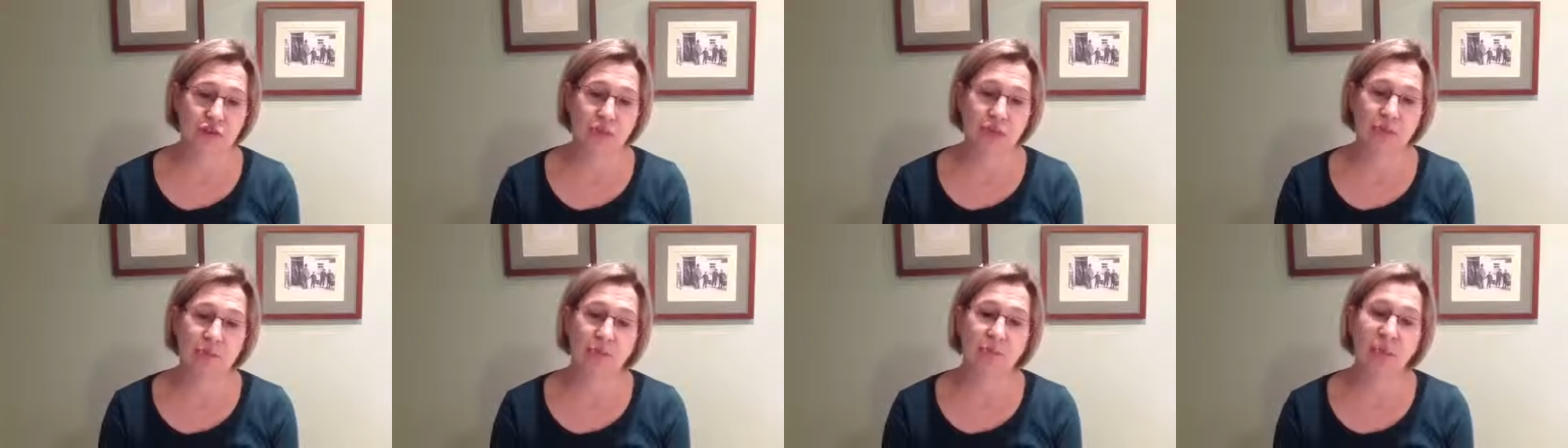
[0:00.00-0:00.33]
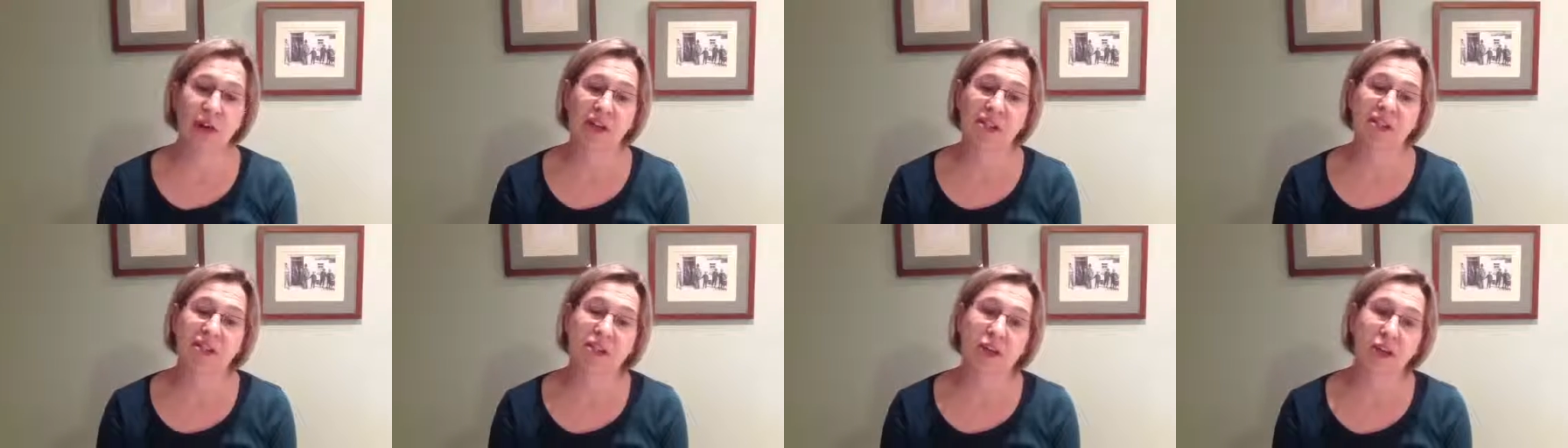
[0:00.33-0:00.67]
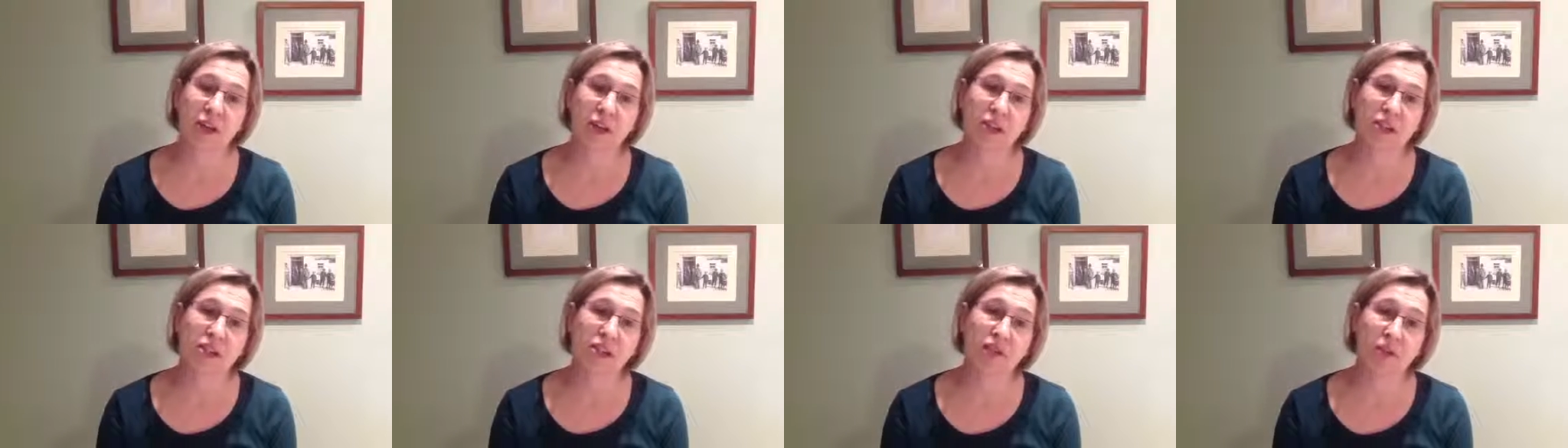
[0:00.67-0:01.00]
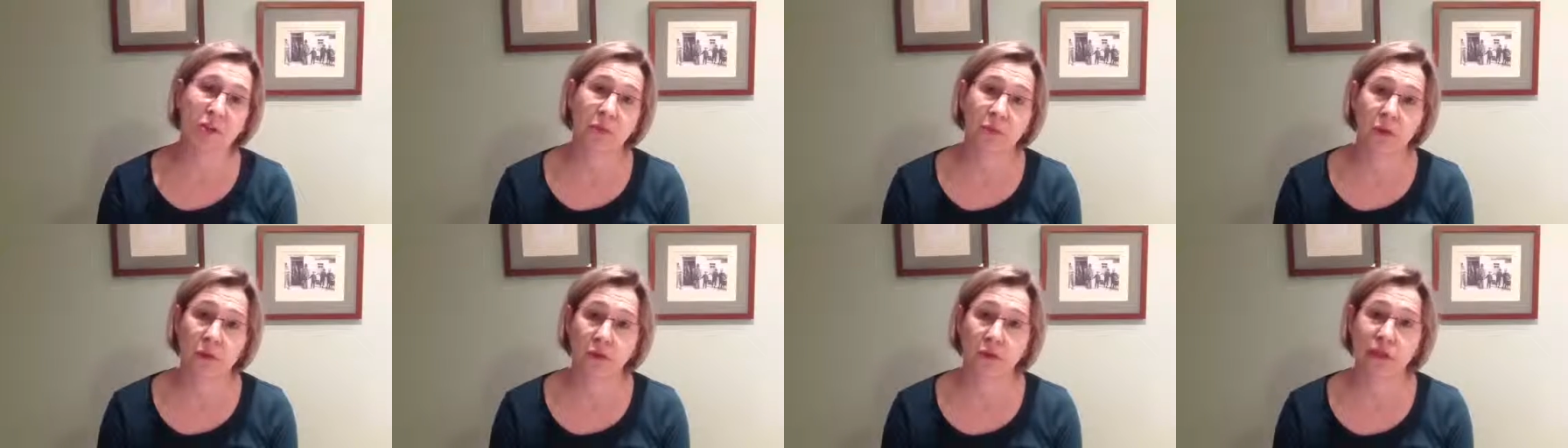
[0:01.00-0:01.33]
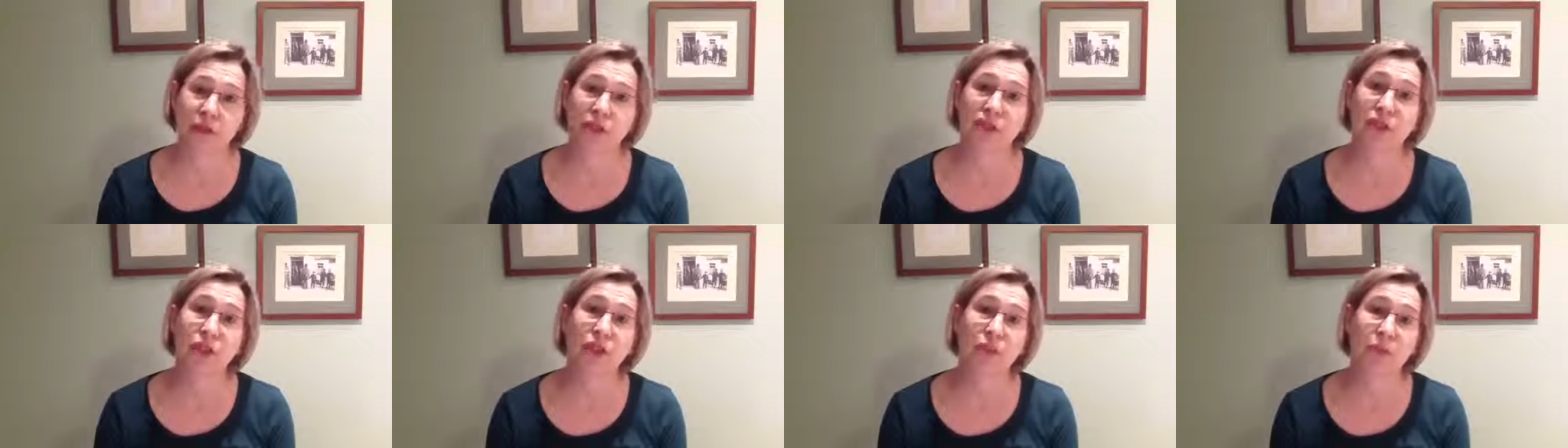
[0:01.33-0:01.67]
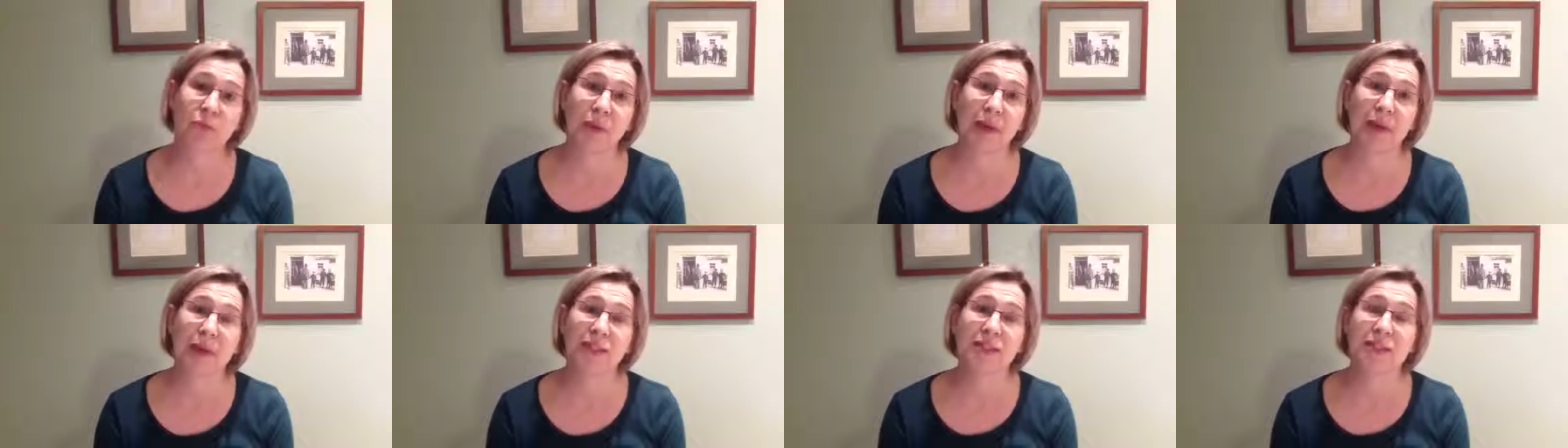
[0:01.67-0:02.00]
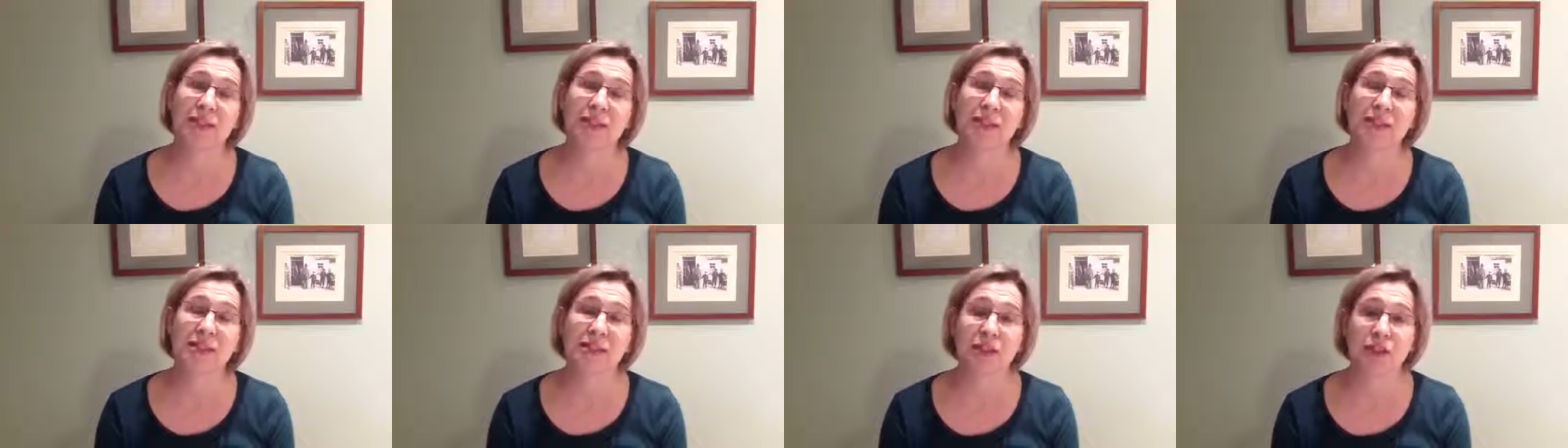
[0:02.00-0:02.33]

written by scholars from across the humanities